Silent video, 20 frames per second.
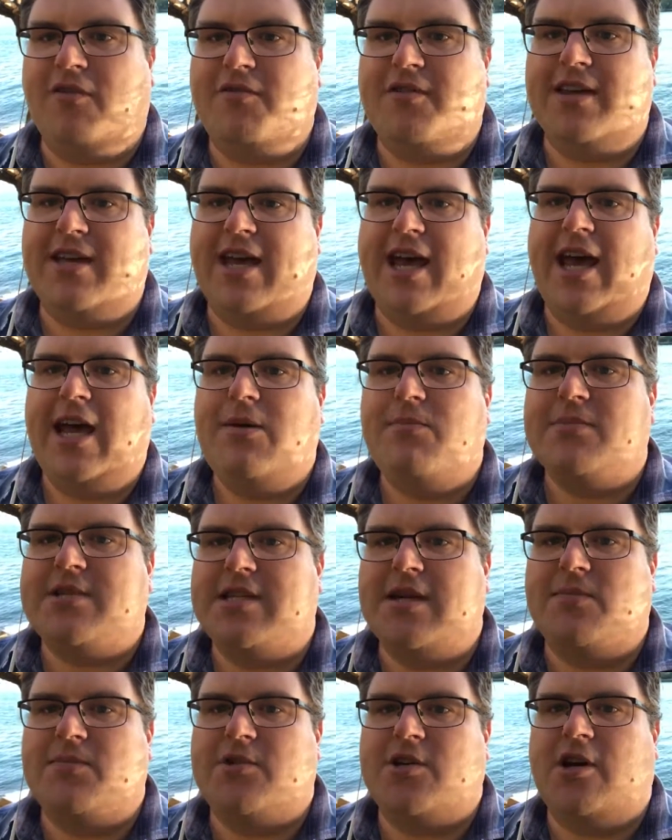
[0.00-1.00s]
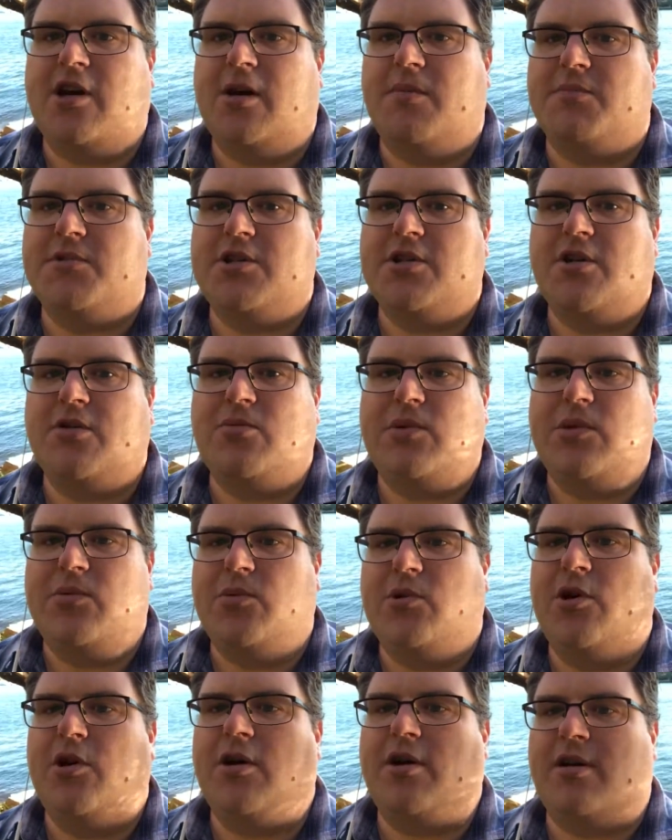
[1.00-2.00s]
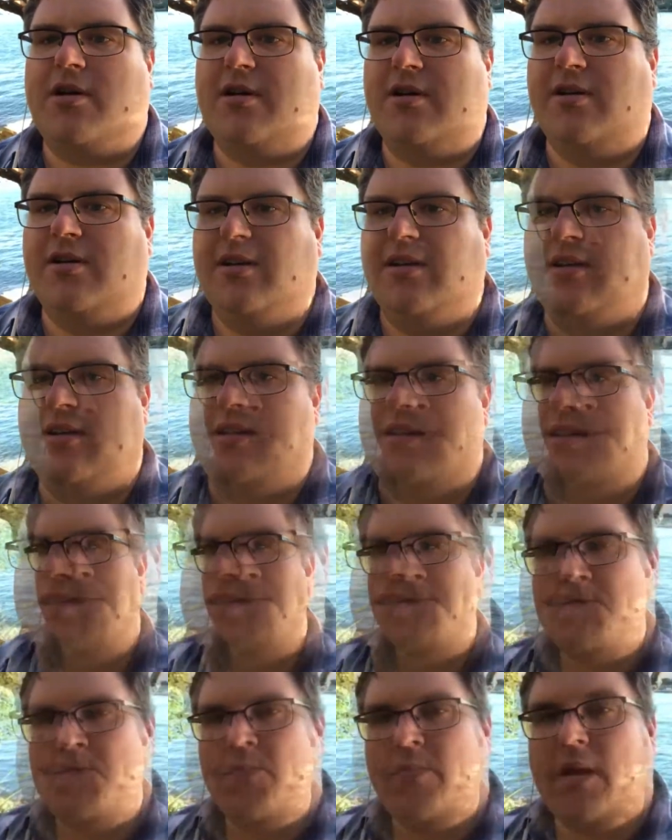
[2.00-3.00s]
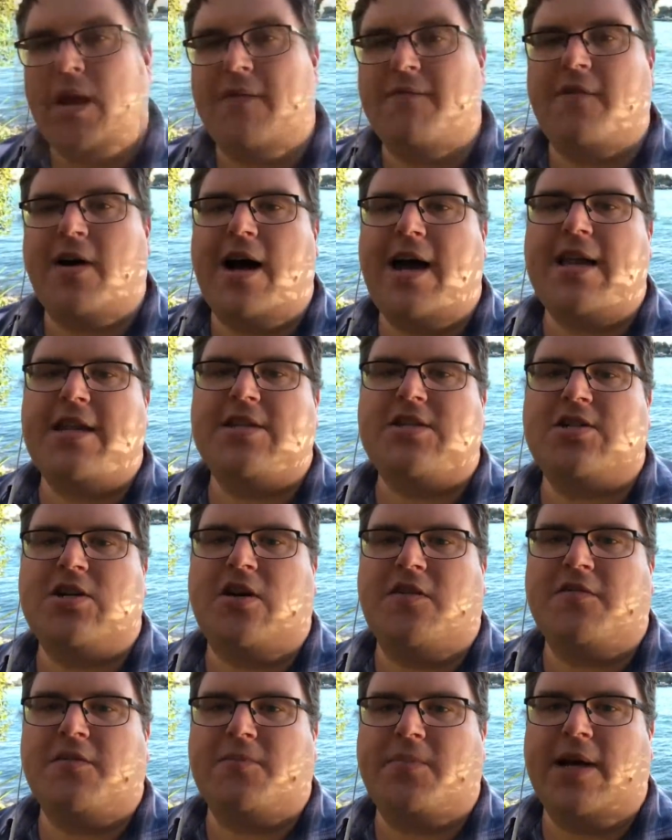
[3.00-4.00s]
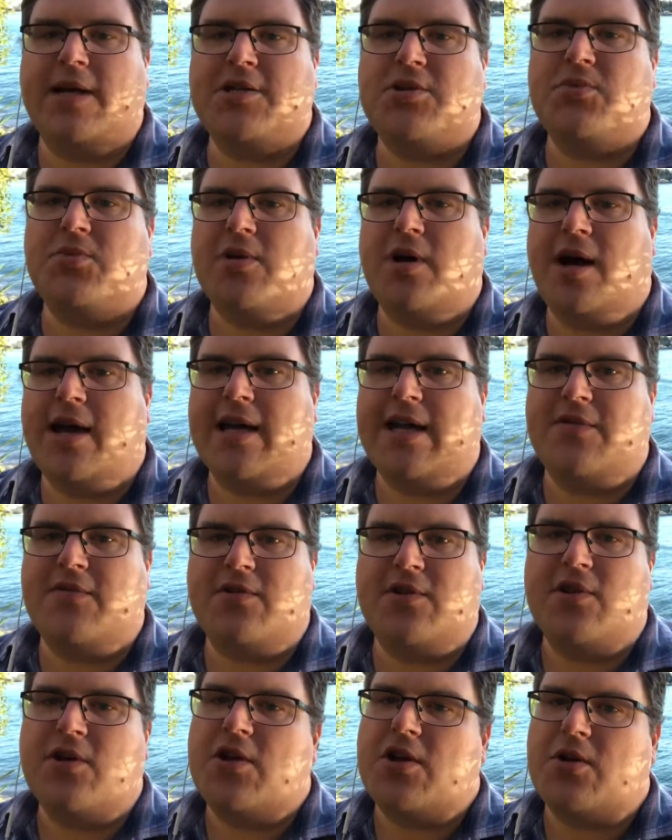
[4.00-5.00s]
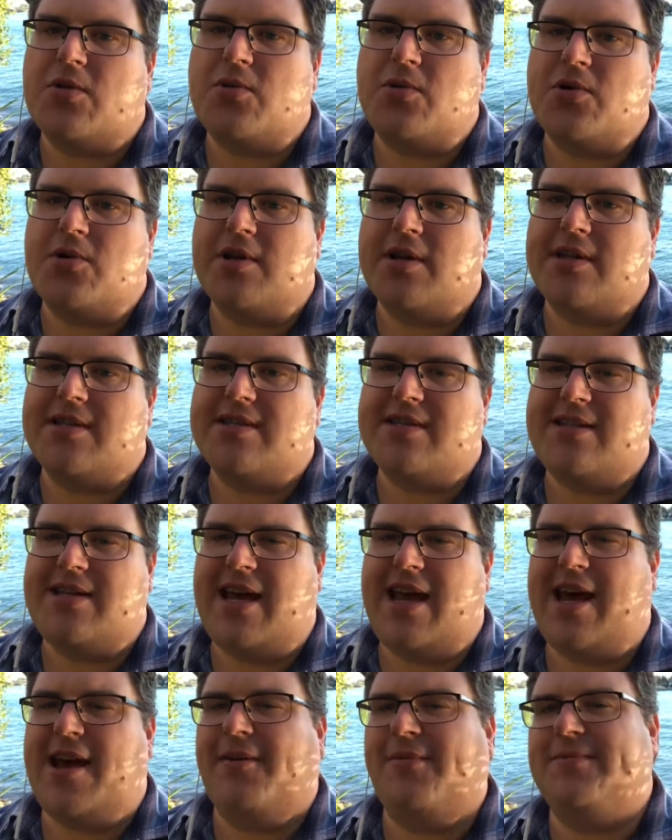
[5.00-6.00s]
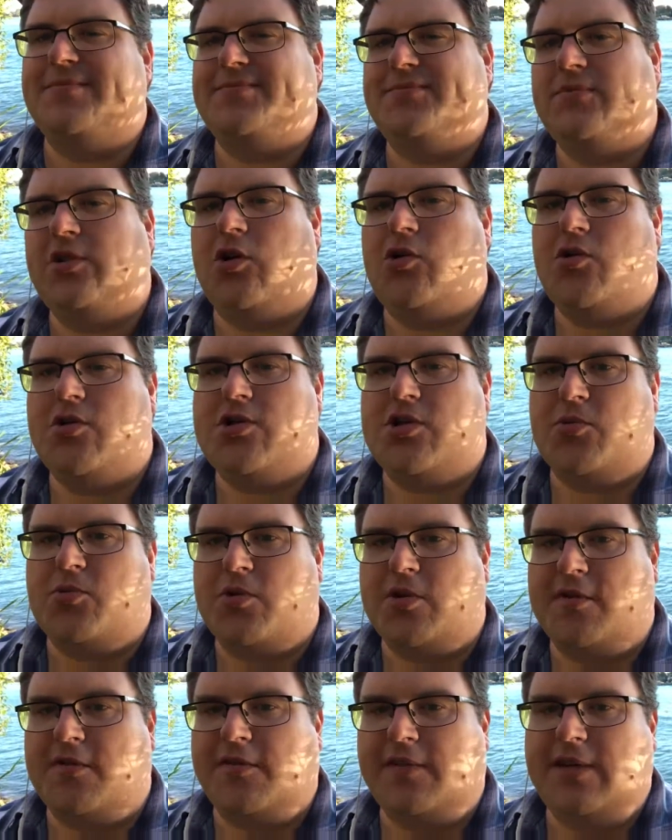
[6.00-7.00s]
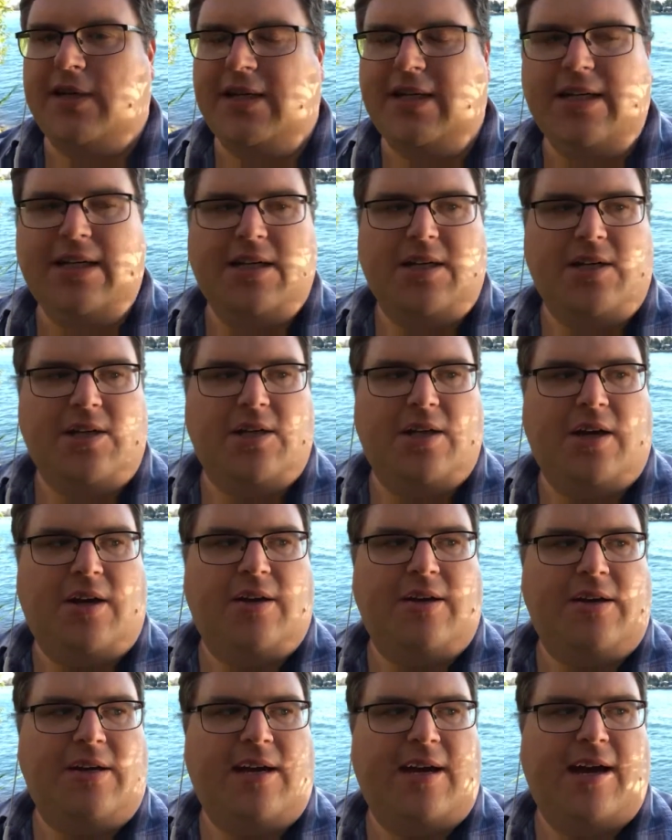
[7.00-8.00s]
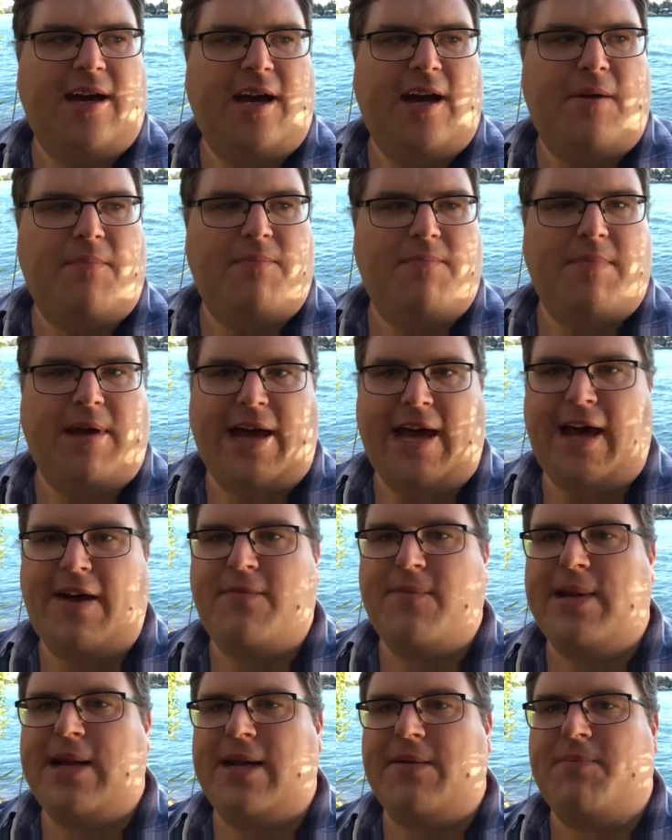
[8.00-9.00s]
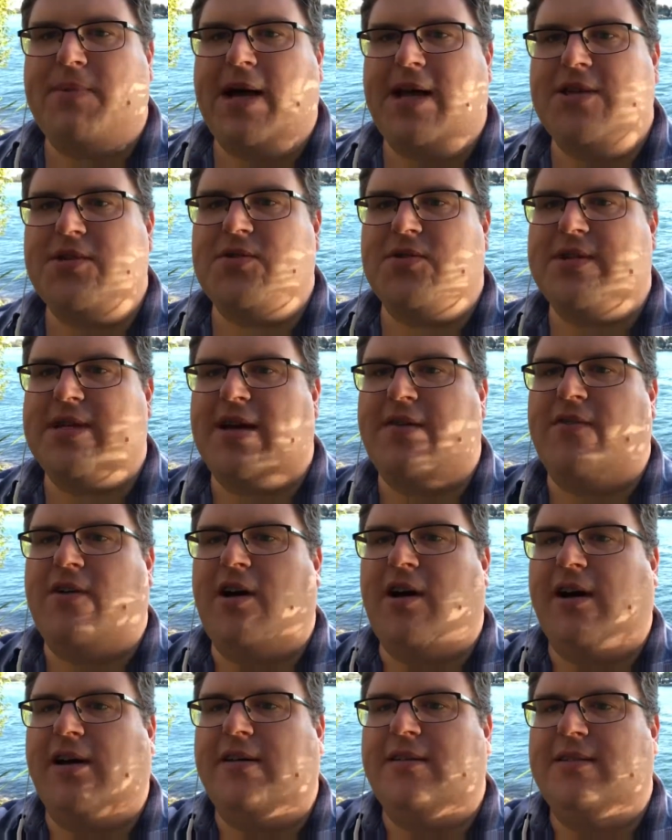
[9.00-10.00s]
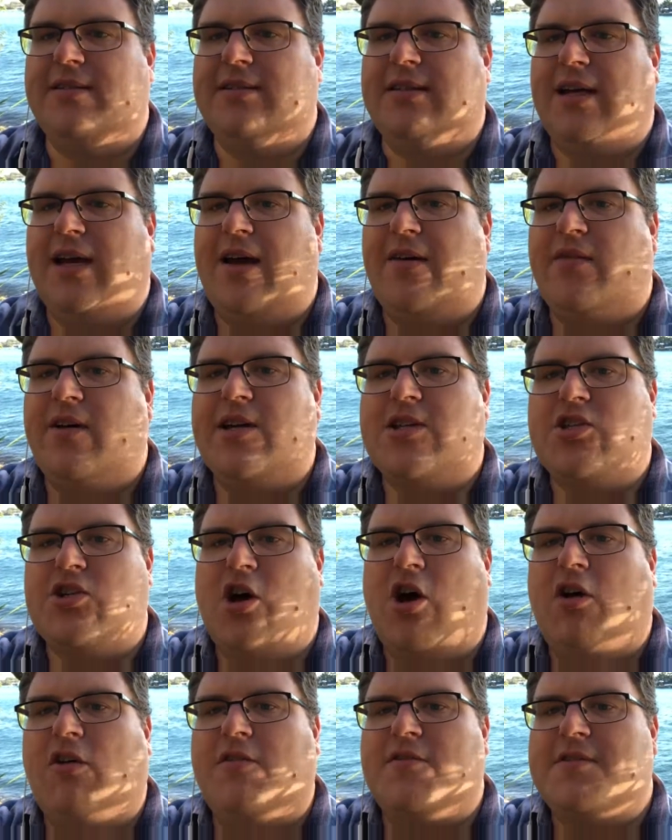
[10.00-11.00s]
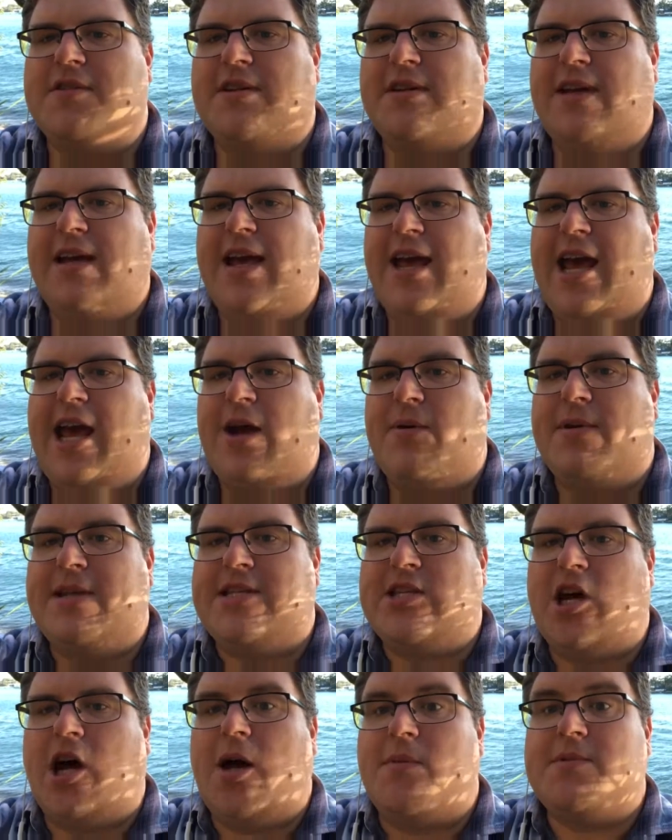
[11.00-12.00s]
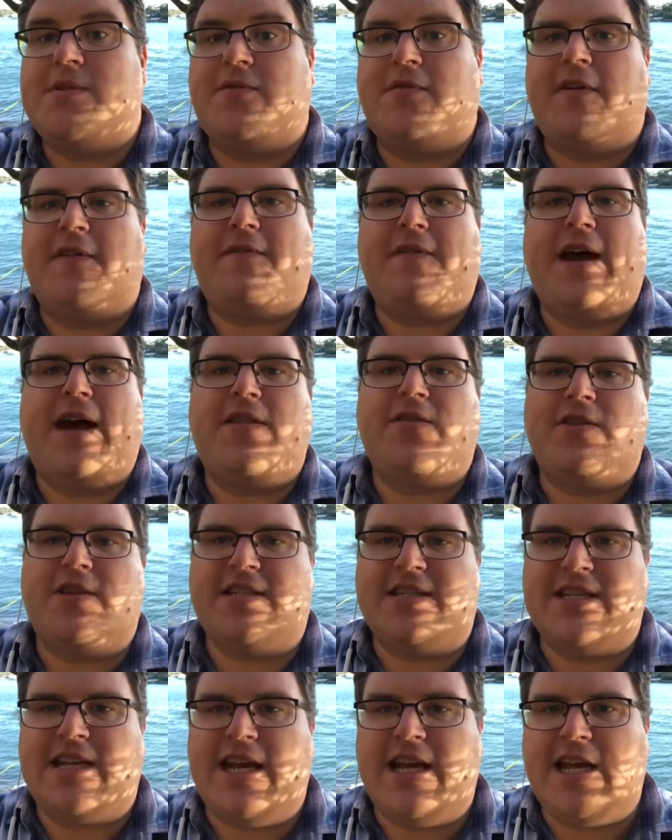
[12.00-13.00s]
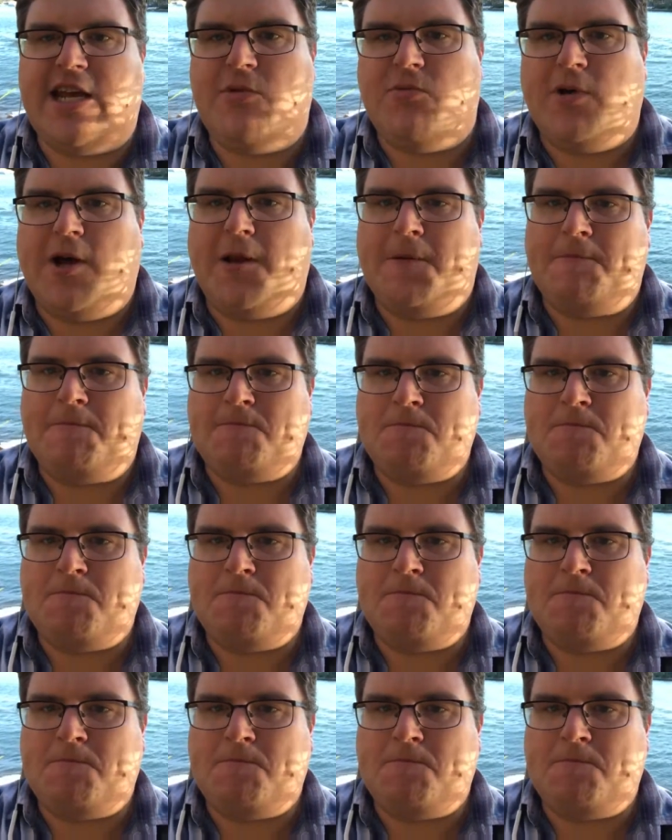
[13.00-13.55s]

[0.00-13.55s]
the game sometimes. You know, we work together. If I had solved the puzzle, would I have given her the coordinates? Yeah, of course I would have. You know, how many puzzles have I solved? How many times have I found the sneaky one?